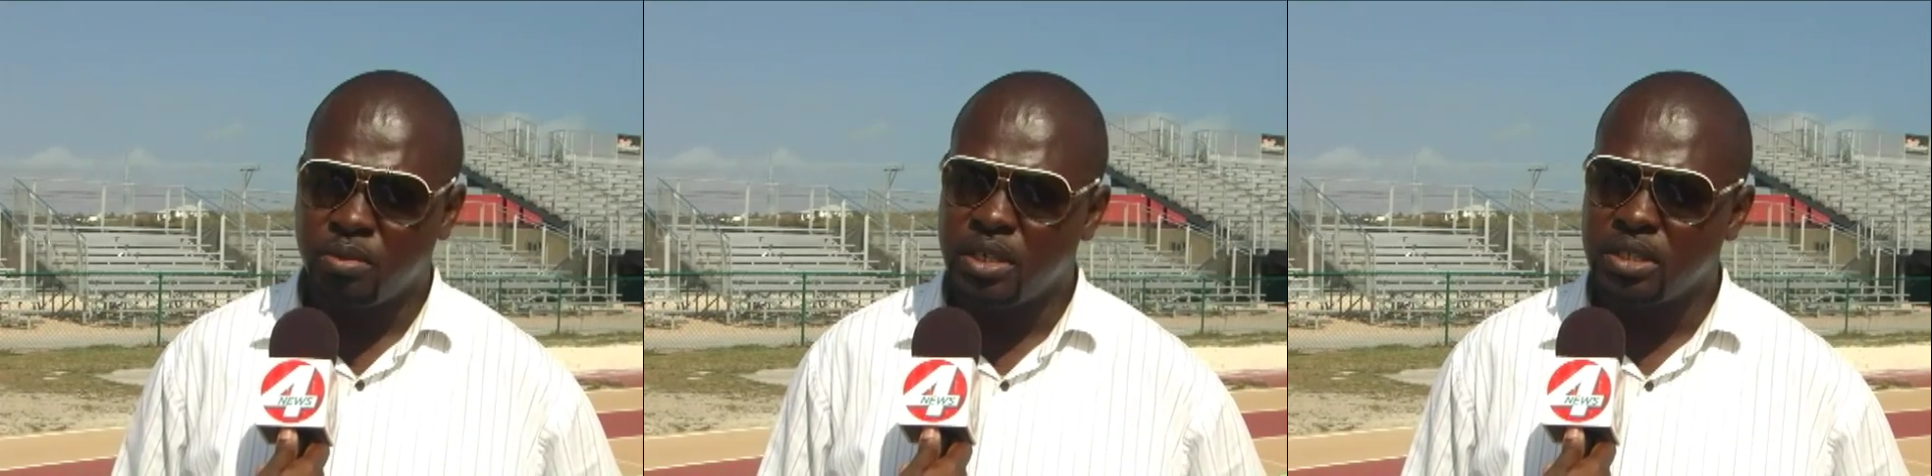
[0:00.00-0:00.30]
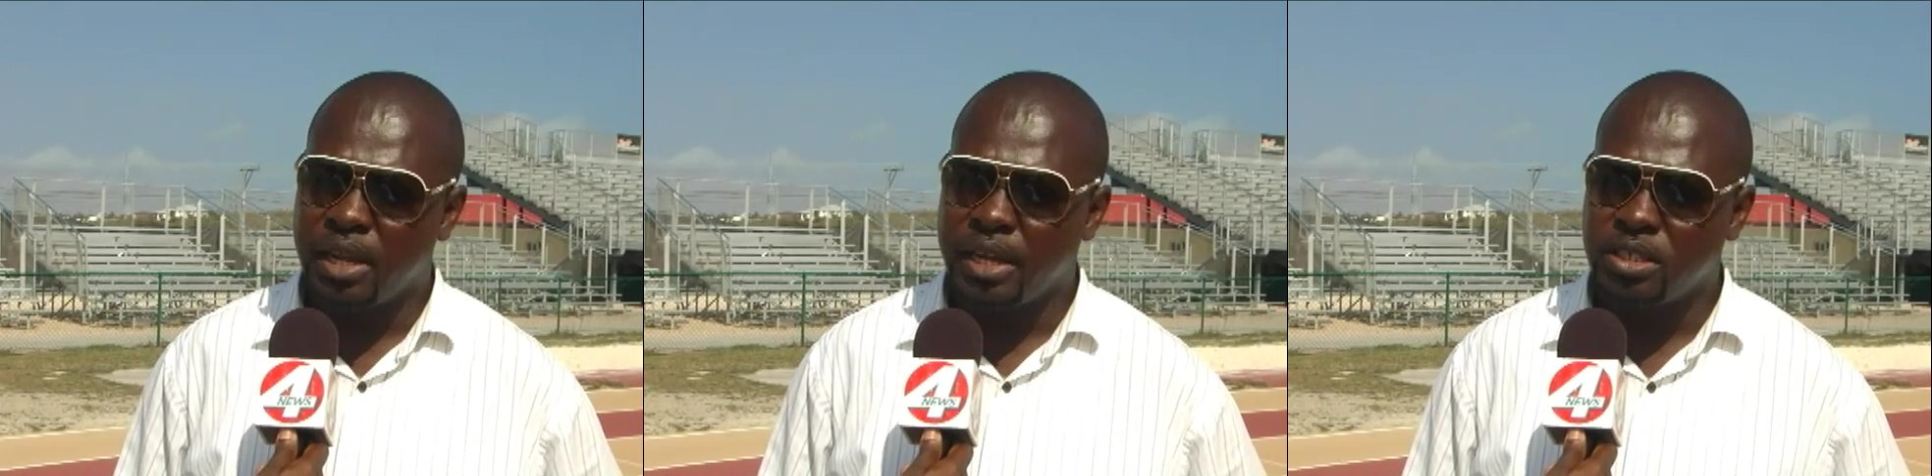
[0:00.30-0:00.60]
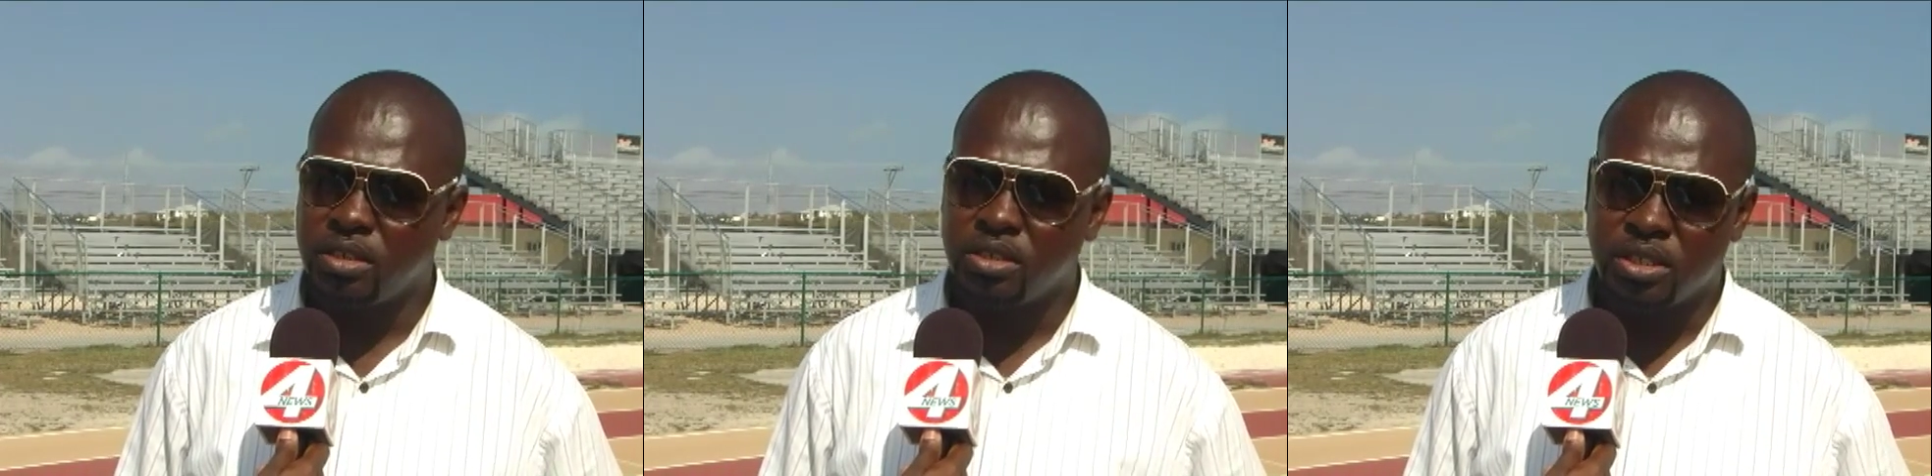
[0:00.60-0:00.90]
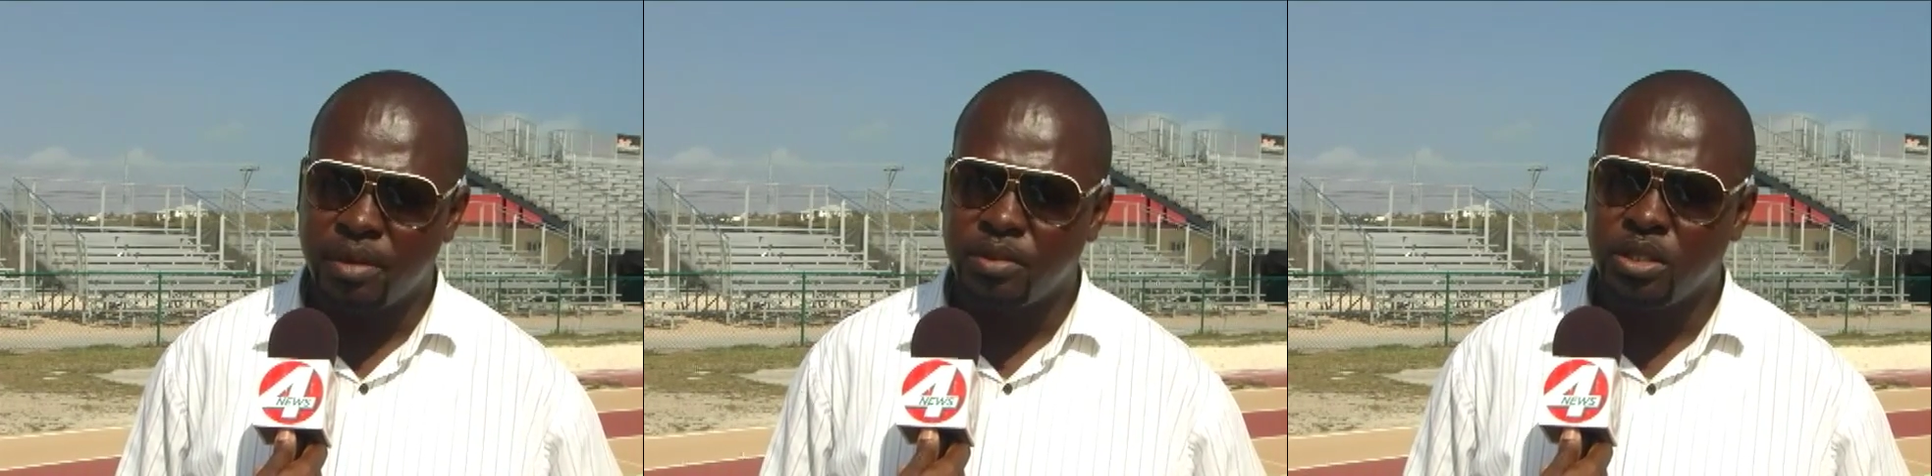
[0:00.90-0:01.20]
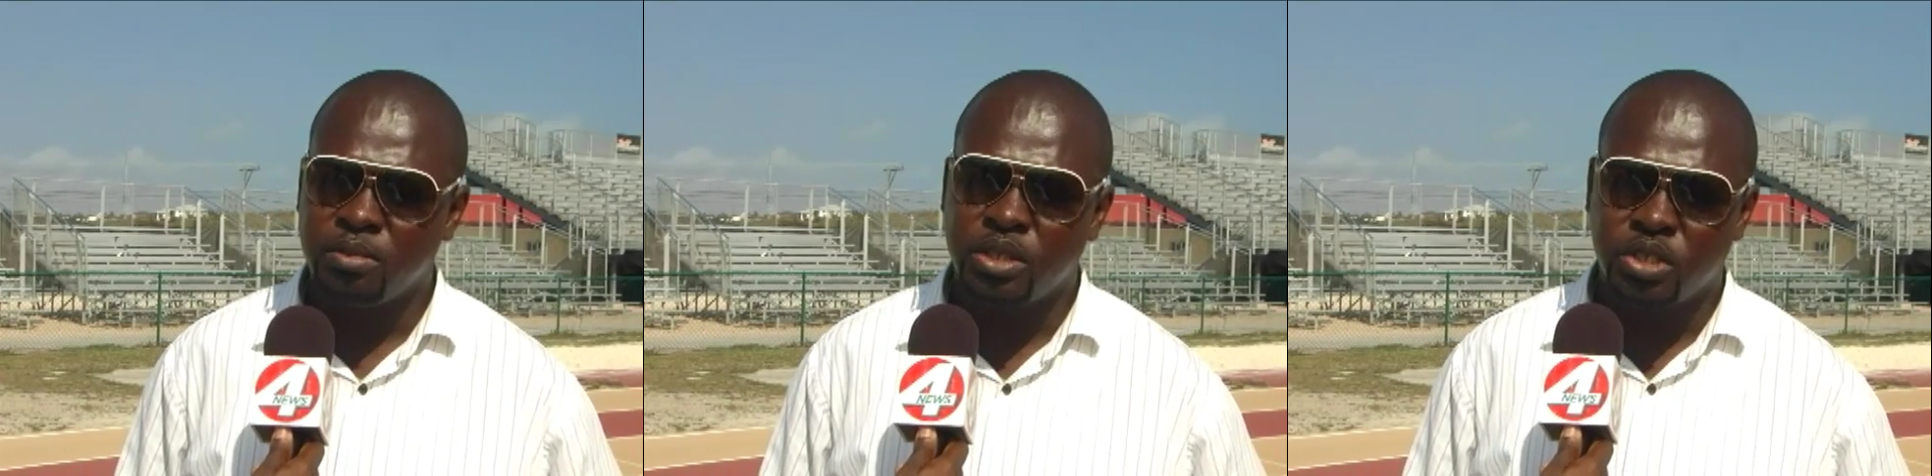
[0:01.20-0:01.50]
meters last year on the
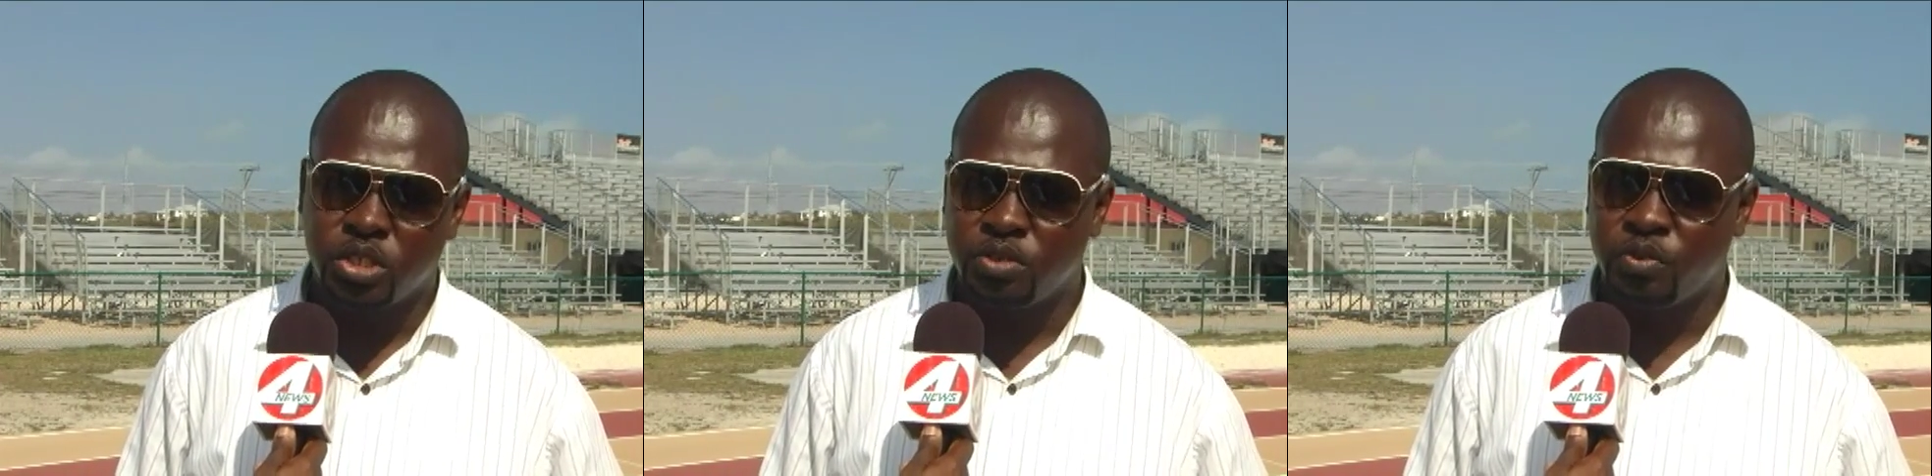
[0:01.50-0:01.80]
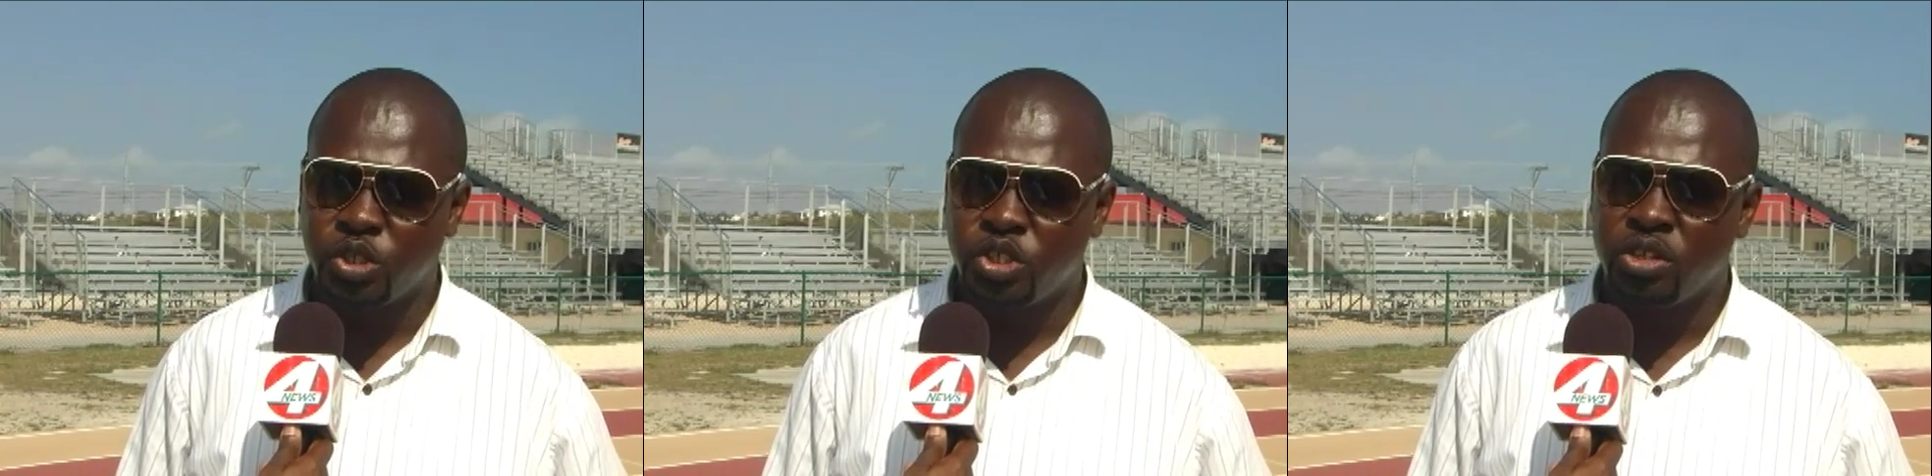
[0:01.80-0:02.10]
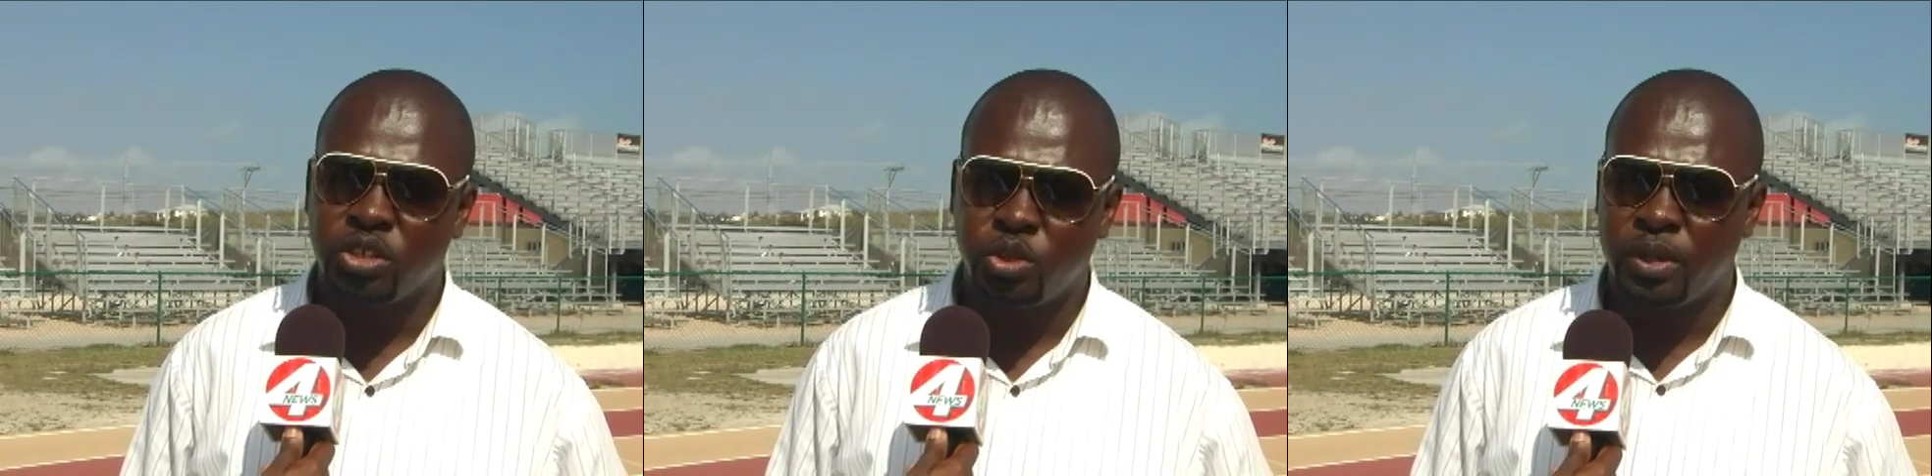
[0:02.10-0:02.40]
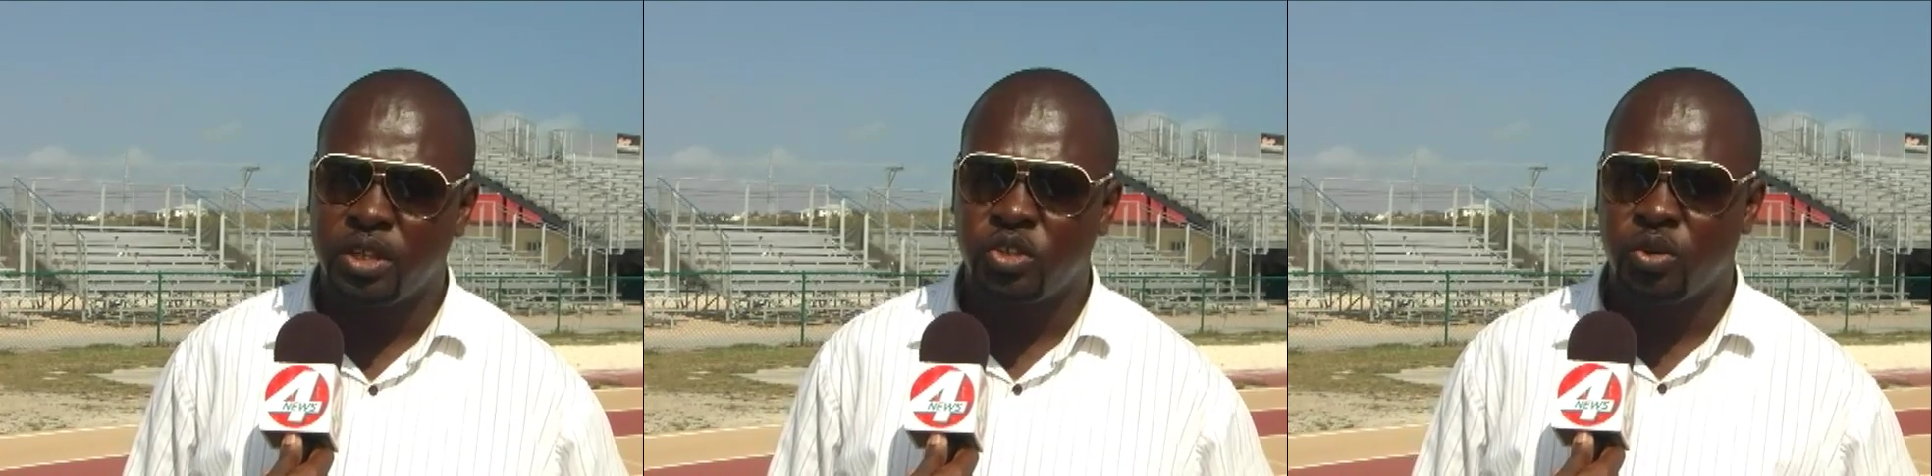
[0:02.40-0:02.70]
17, but this is his first year on the 20,